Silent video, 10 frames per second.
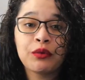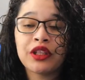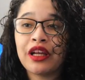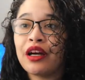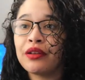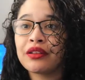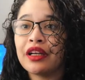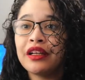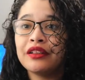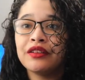without
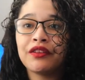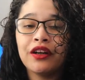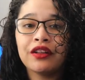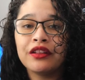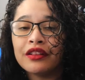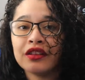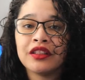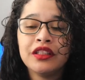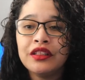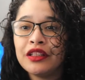kind of all the
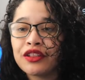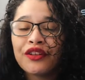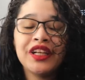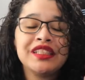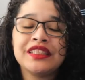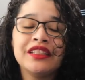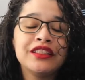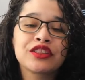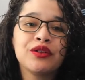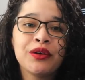
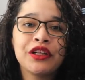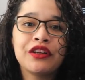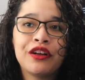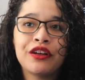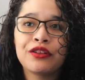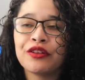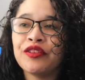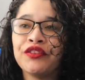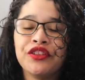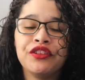craziness going on or if you're